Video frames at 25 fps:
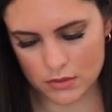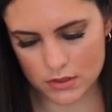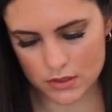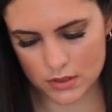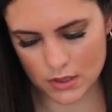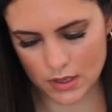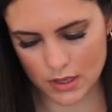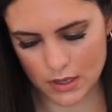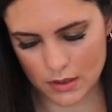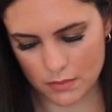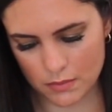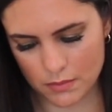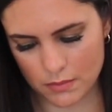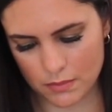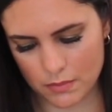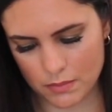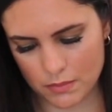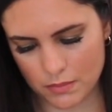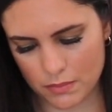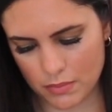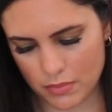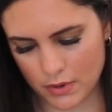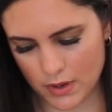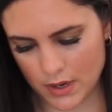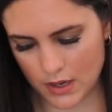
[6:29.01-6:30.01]
Just gonna
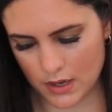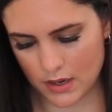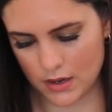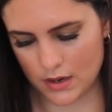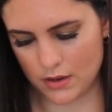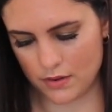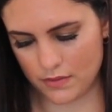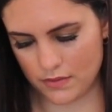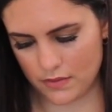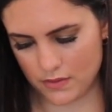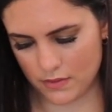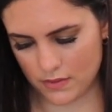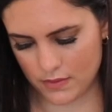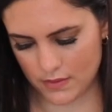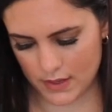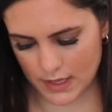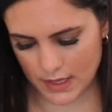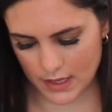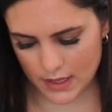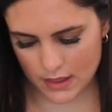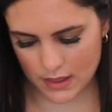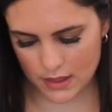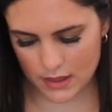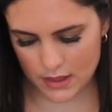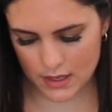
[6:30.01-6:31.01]
break it off
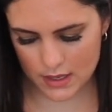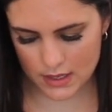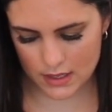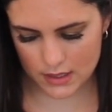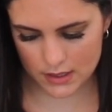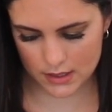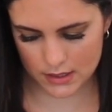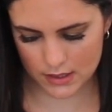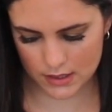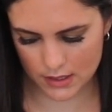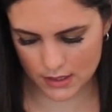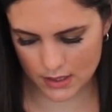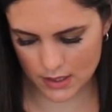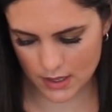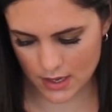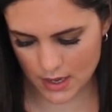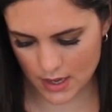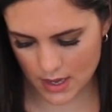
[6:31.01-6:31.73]
like this.